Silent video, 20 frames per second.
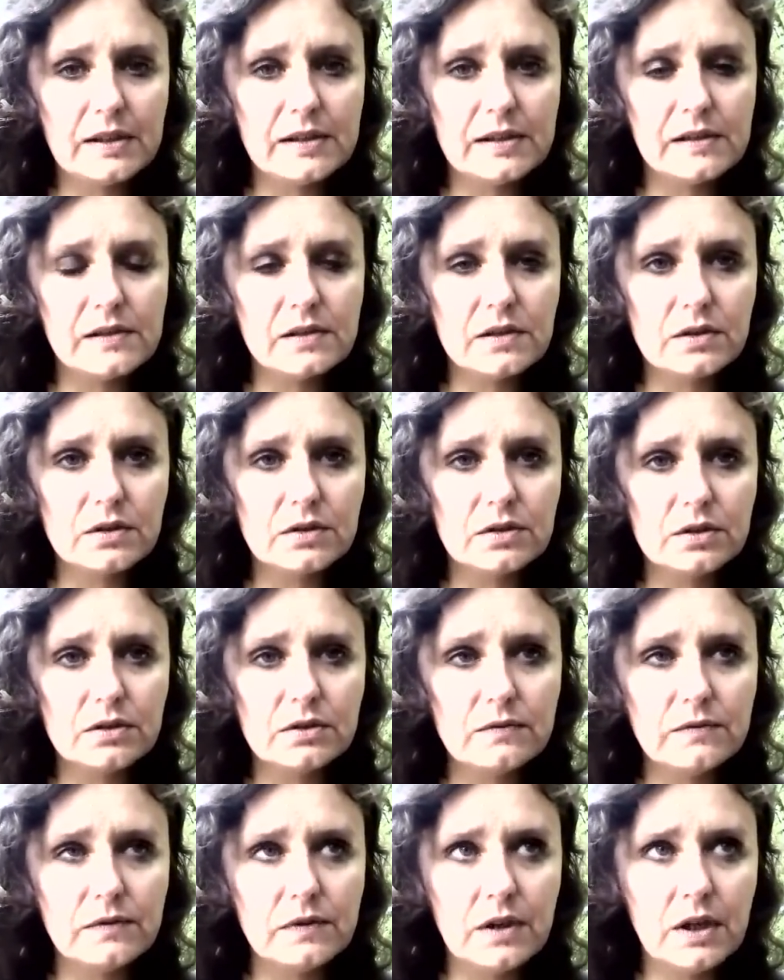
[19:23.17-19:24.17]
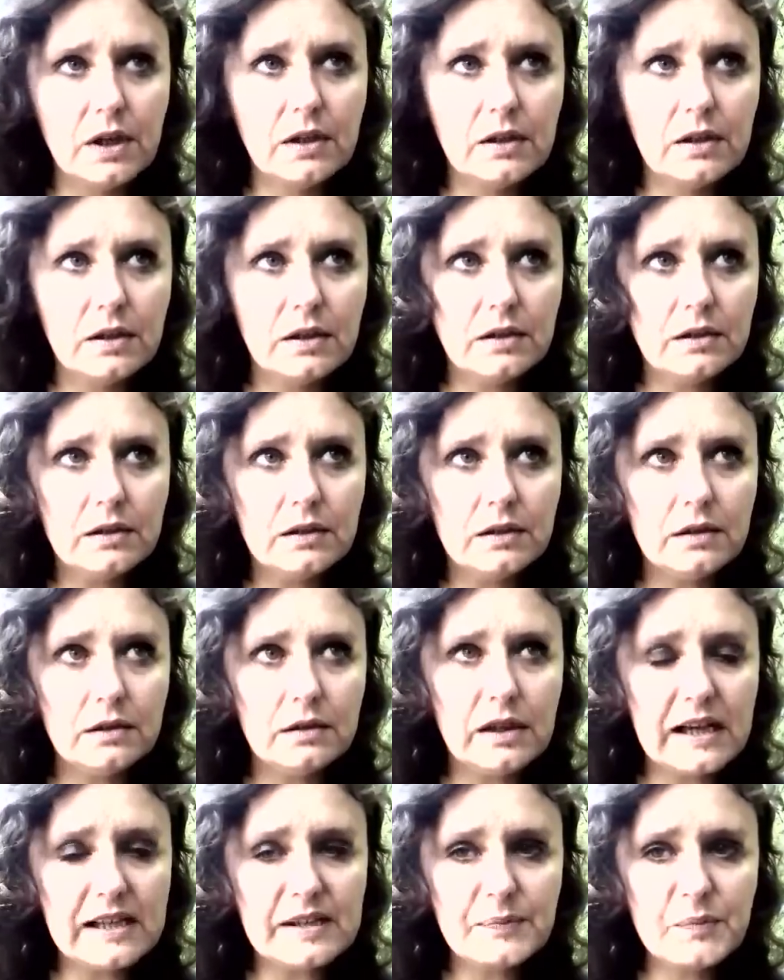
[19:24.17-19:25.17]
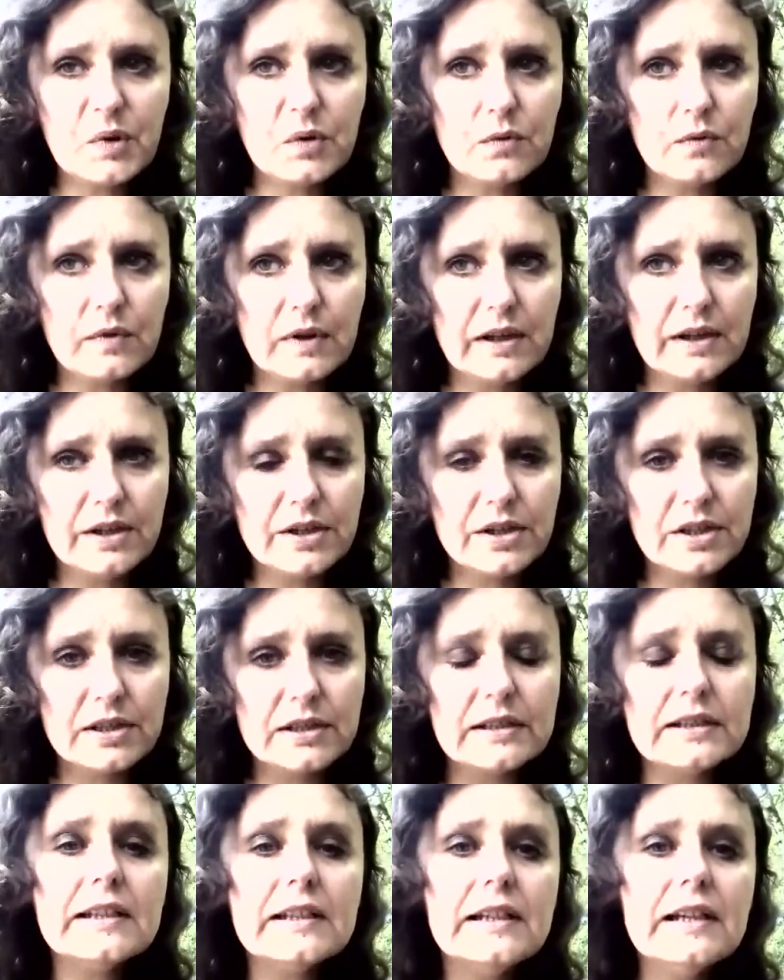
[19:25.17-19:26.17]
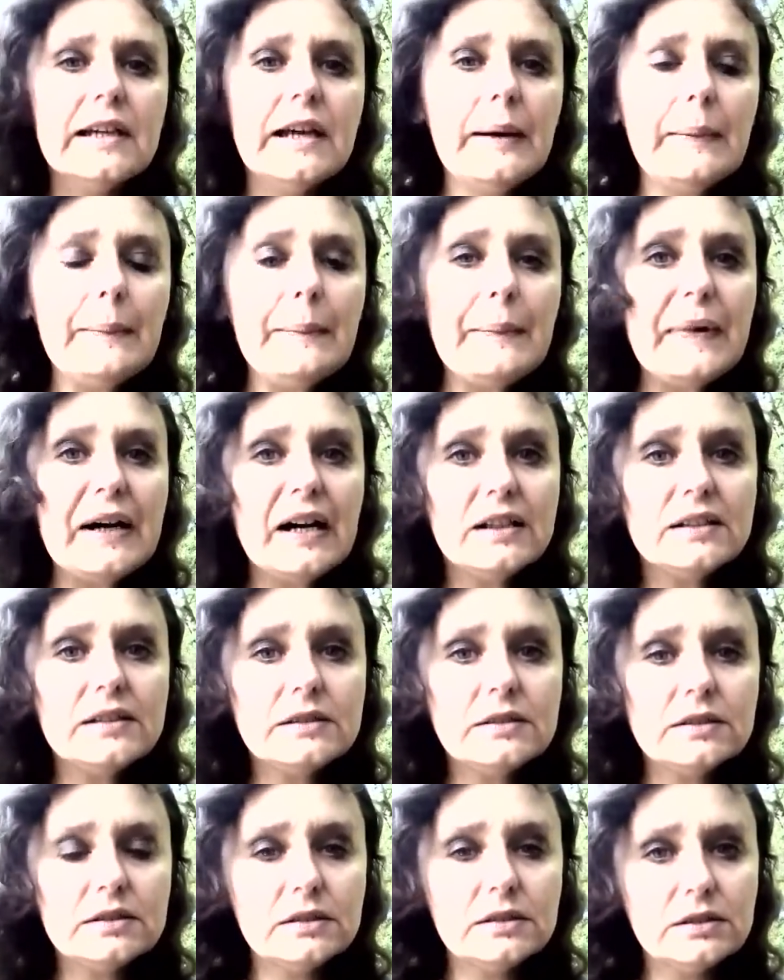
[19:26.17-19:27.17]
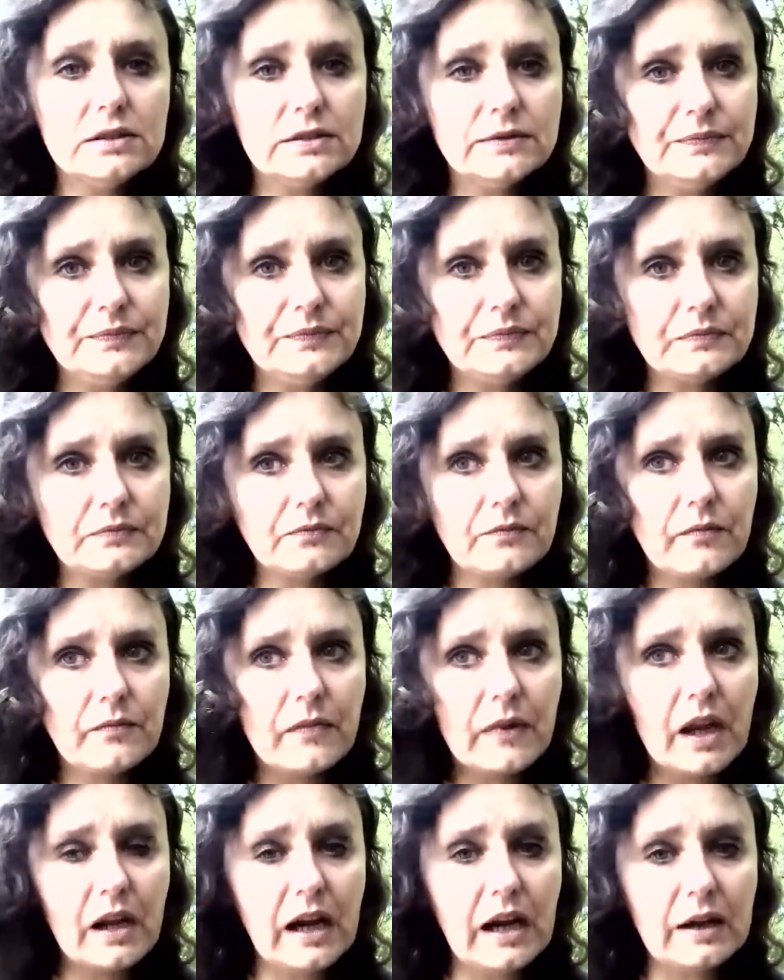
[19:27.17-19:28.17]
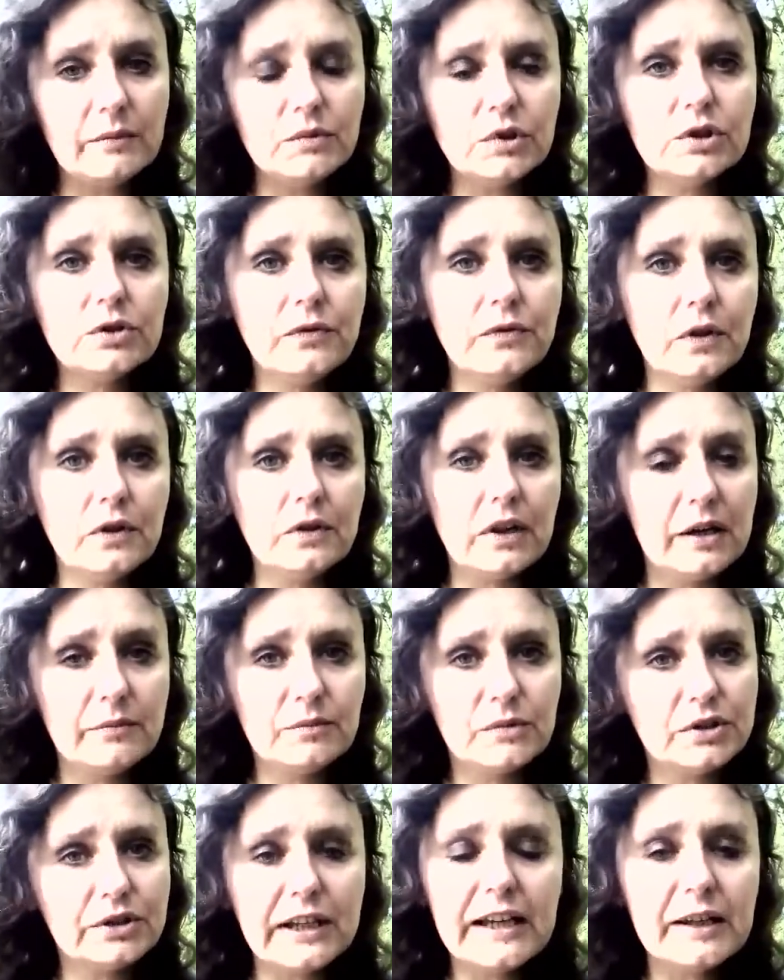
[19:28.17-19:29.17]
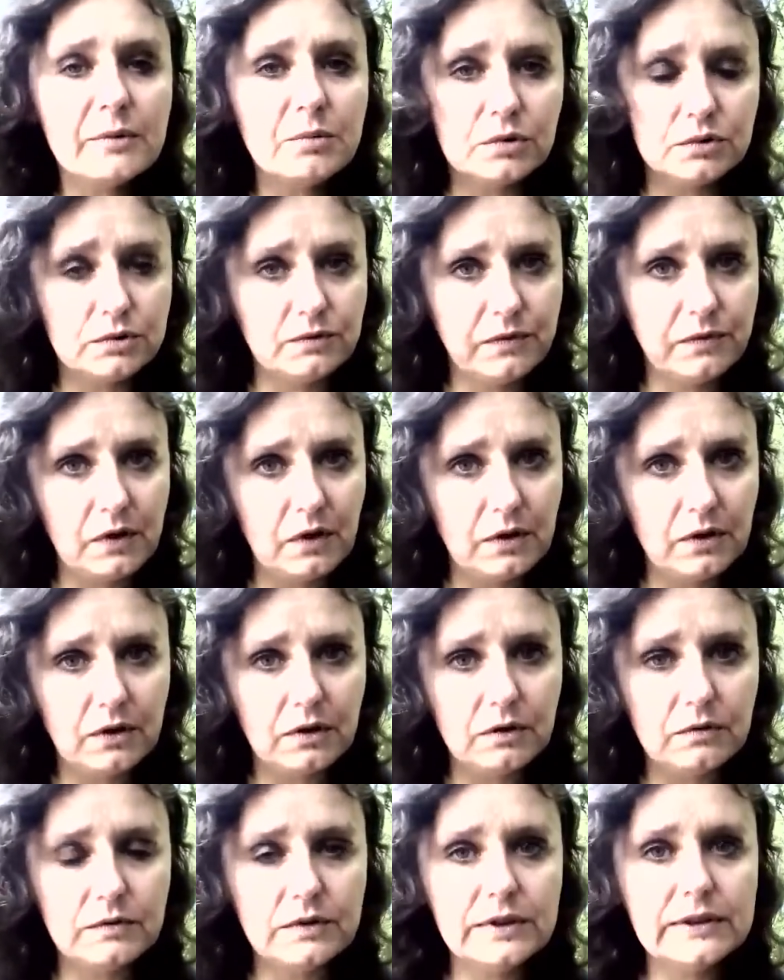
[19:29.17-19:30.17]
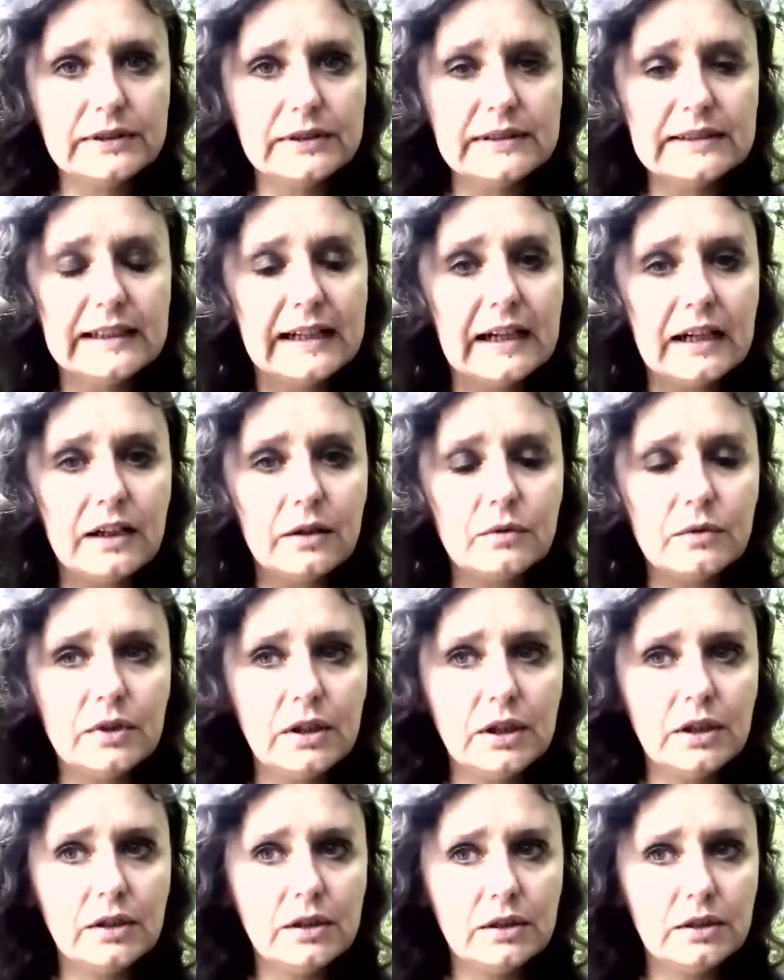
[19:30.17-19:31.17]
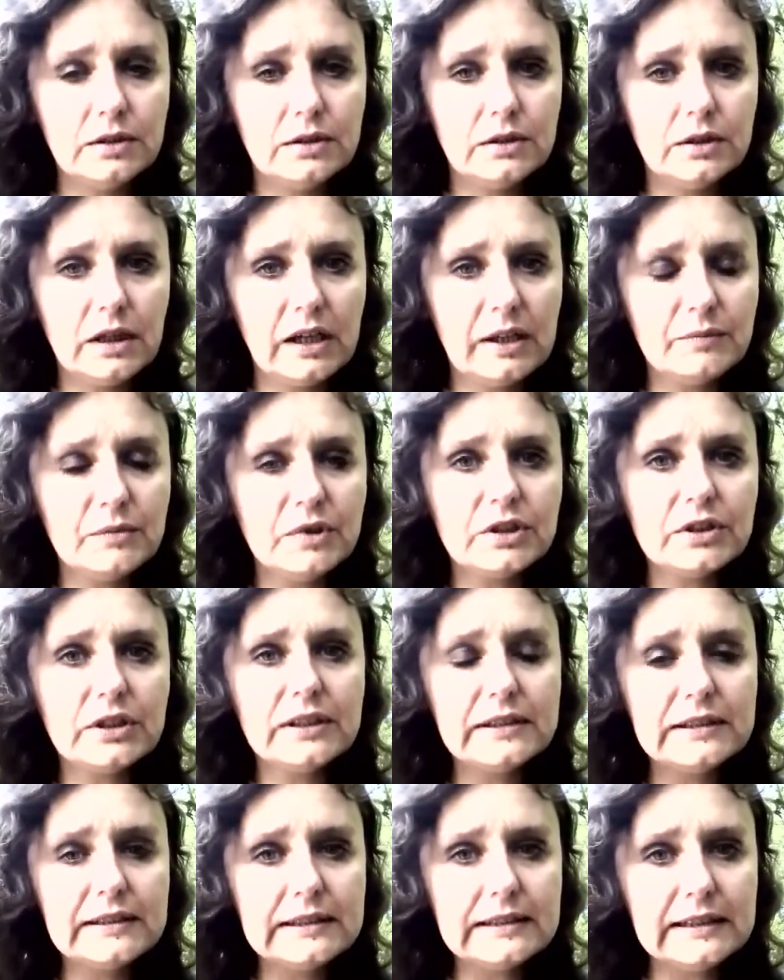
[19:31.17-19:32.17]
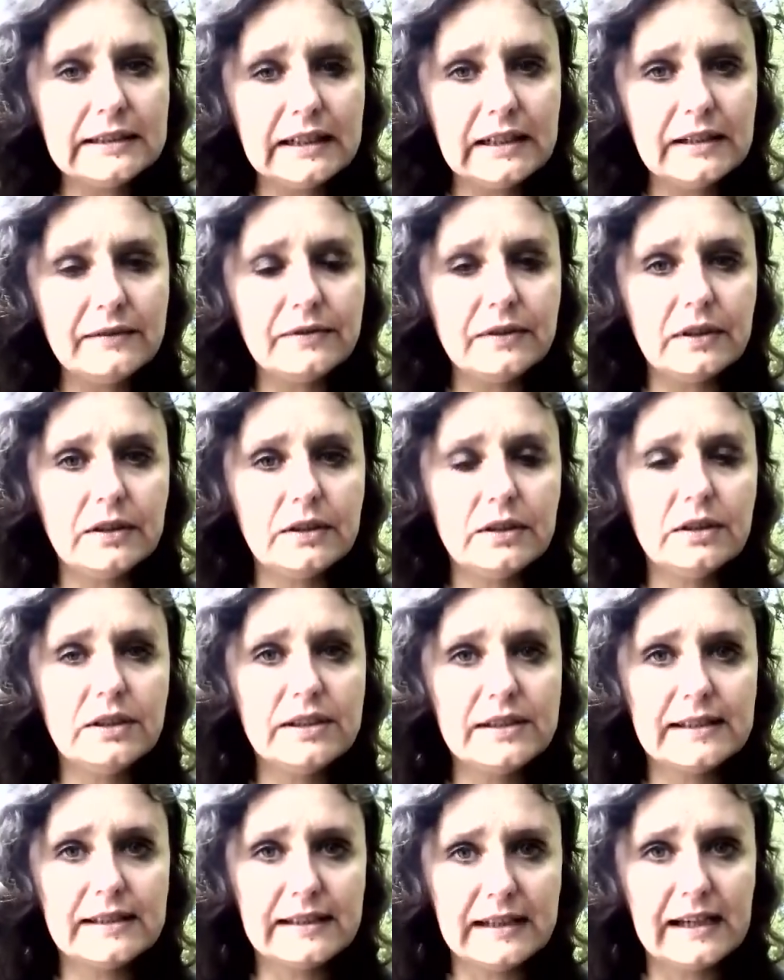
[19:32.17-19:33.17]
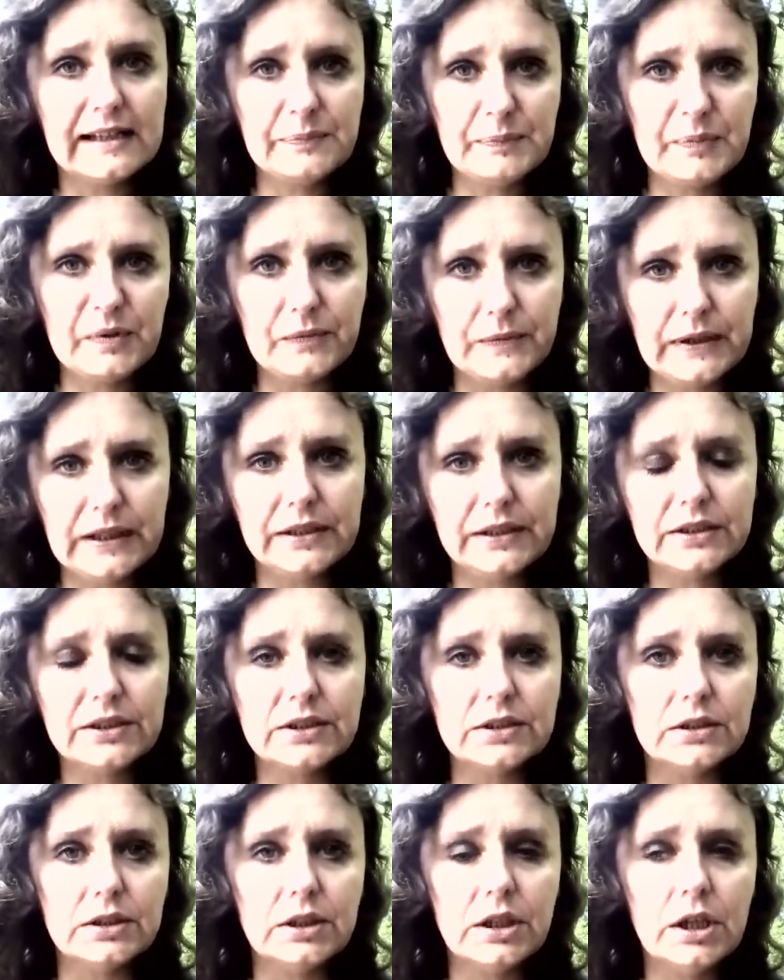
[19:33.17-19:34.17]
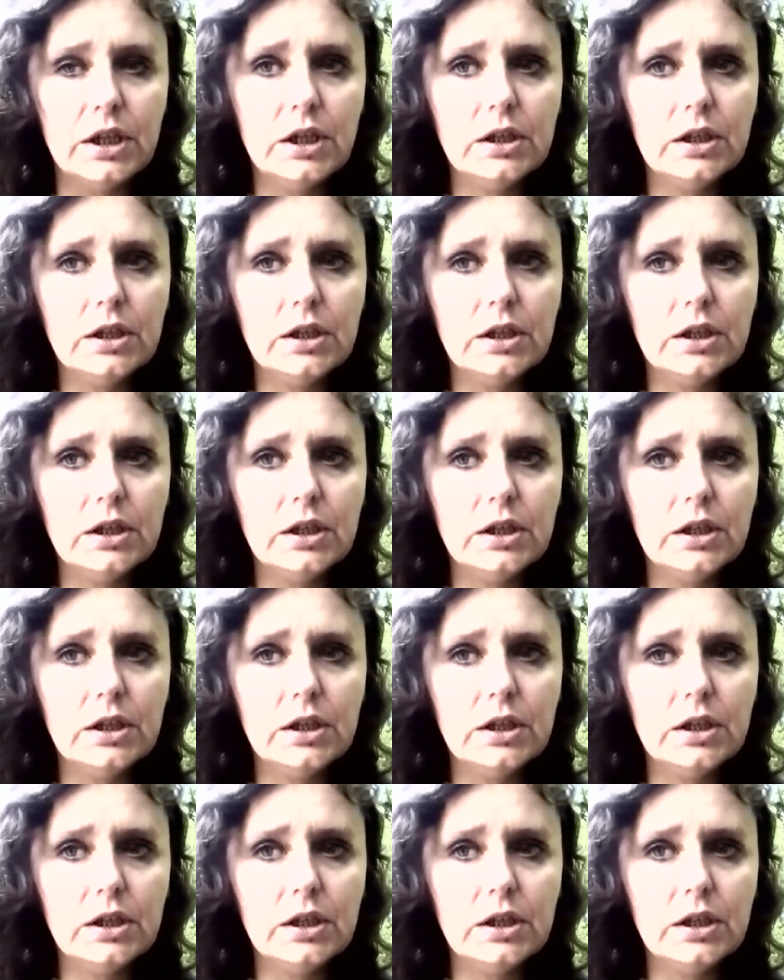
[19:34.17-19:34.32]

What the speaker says: a sort of aspiration, but I'm not able to follow it now. I'm not at the level. It's an aspiration.